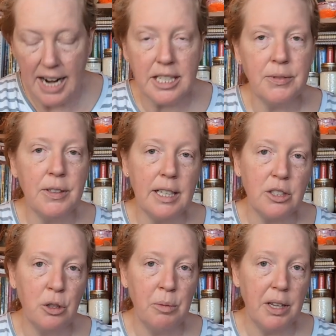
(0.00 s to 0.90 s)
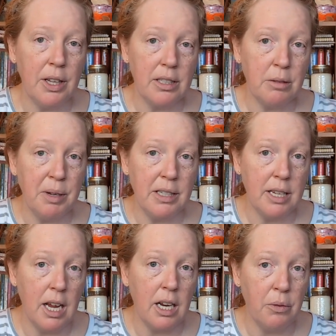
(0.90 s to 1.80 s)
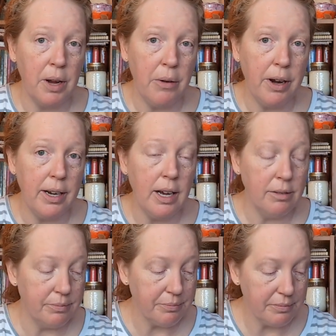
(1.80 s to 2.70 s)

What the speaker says: I just feel like so many things are being taken away right now,